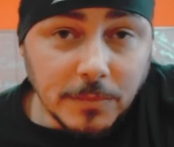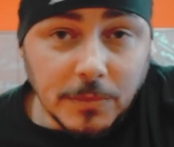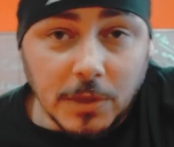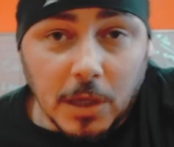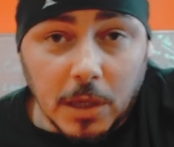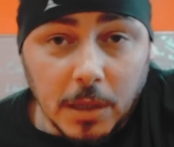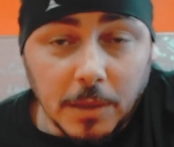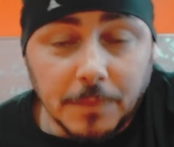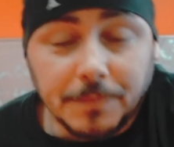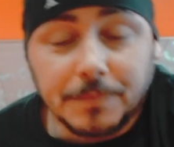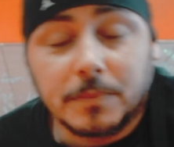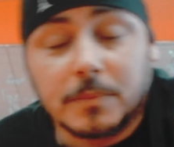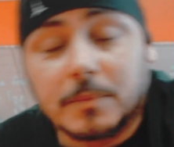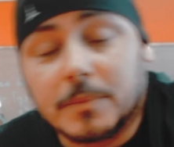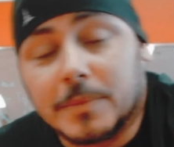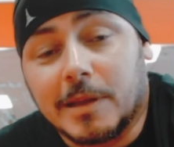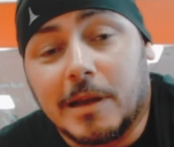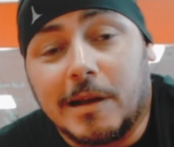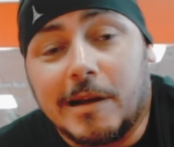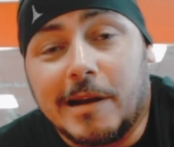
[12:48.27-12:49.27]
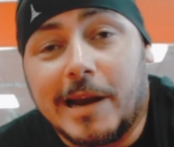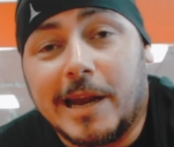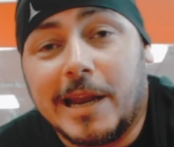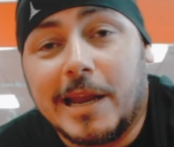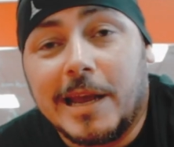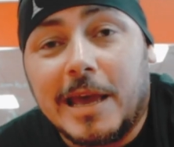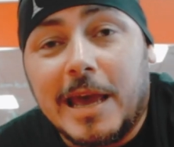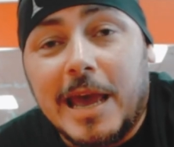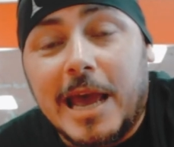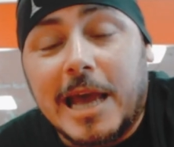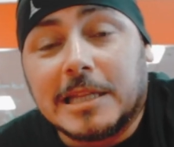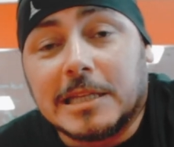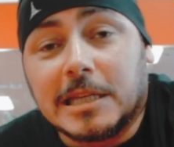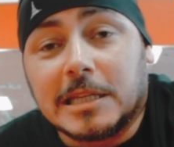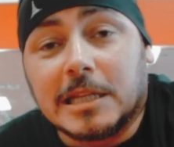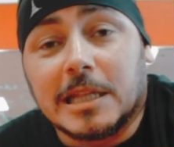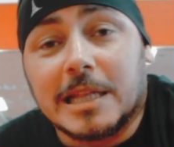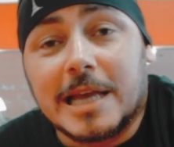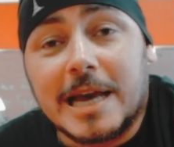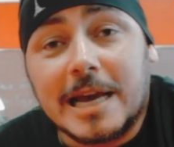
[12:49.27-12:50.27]
Duh. All right. And
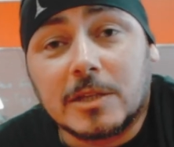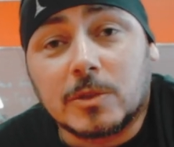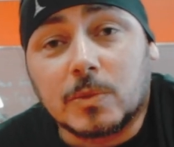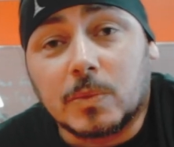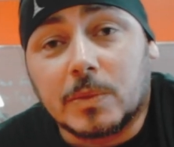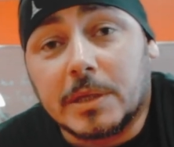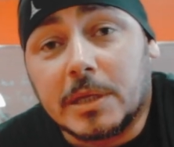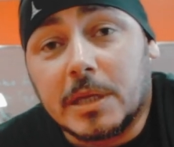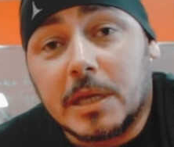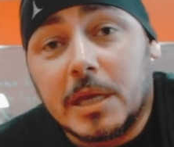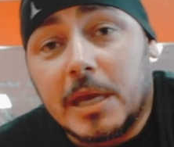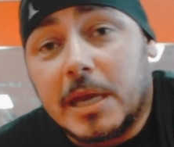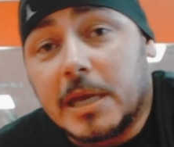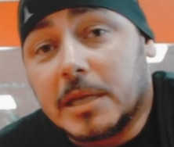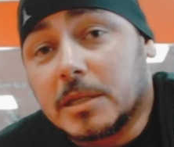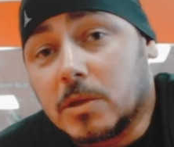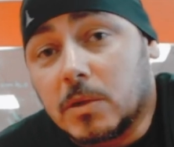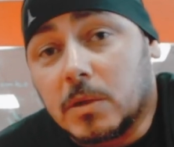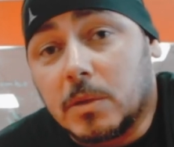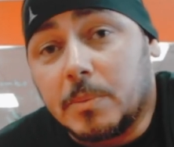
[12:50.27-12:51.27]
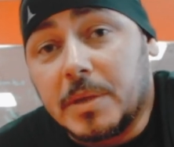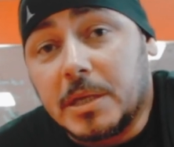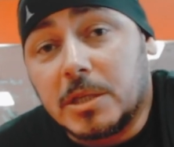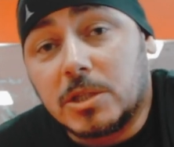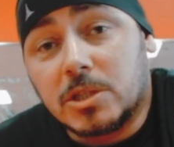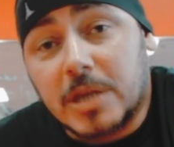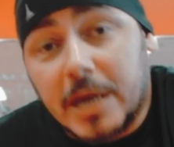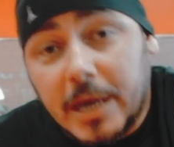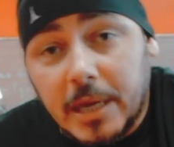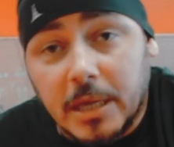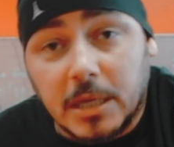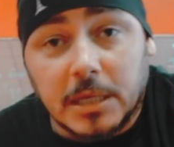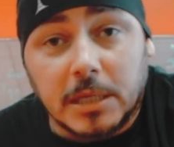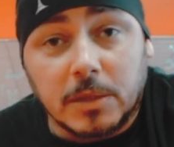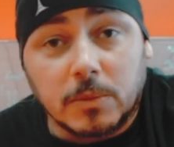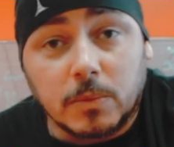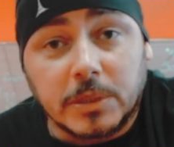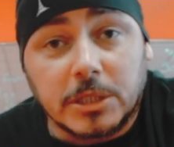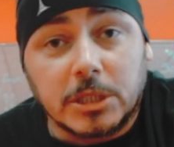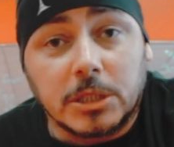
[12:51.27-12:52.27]
then the last one is going to be Chaiga,
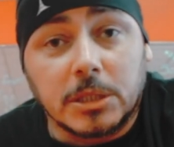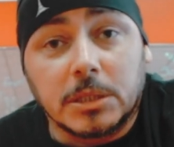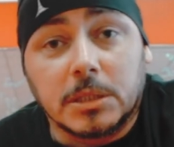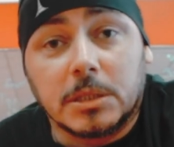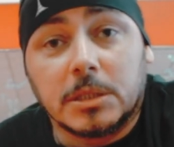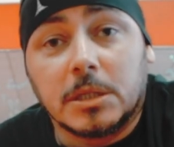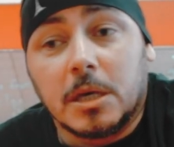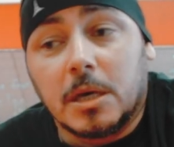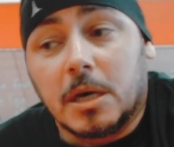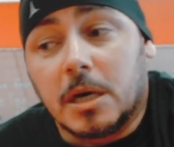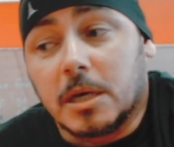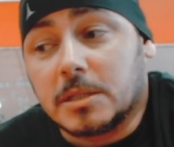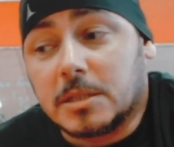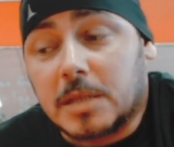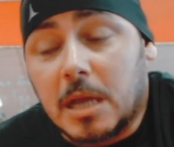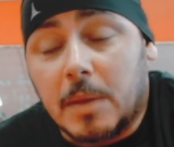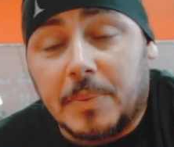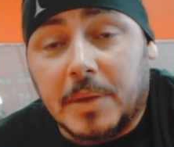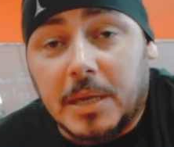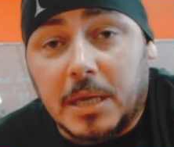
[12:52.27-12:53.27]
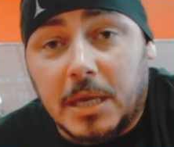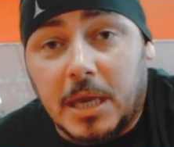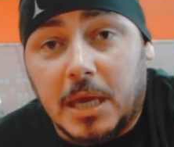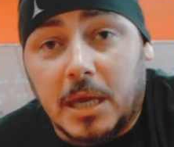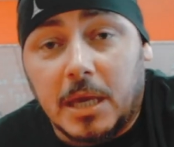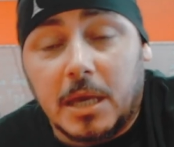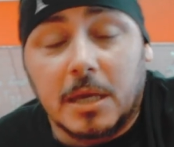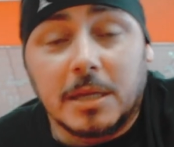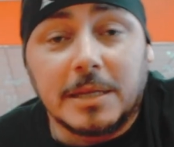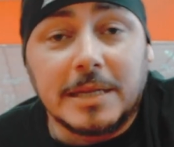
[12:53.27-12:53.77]
which is a stomping kick.